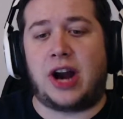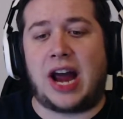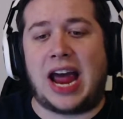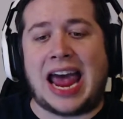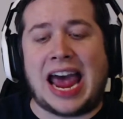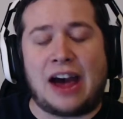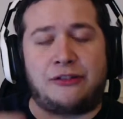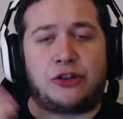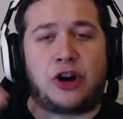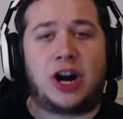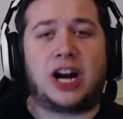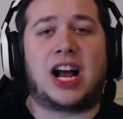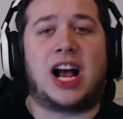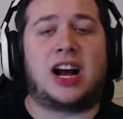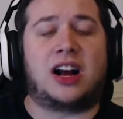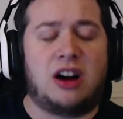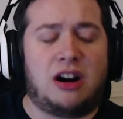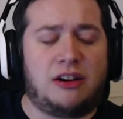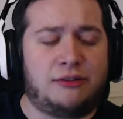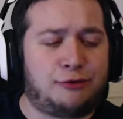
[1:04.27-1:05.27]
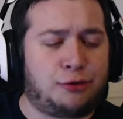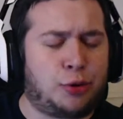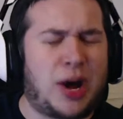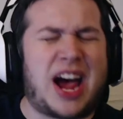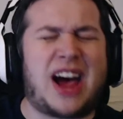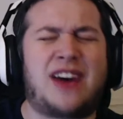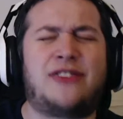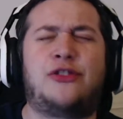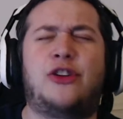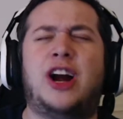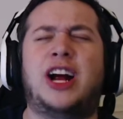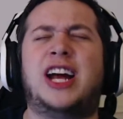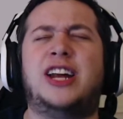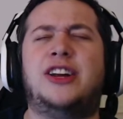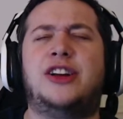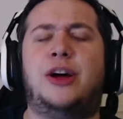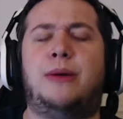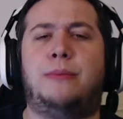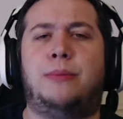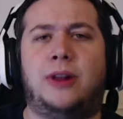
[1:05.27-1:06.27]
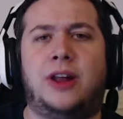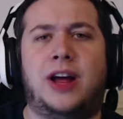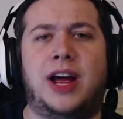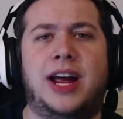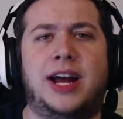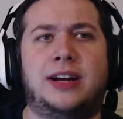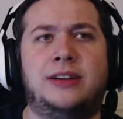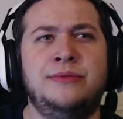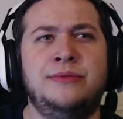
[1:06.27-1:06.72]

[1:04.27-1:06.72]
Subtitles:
after I got comfortable, after I got done playing.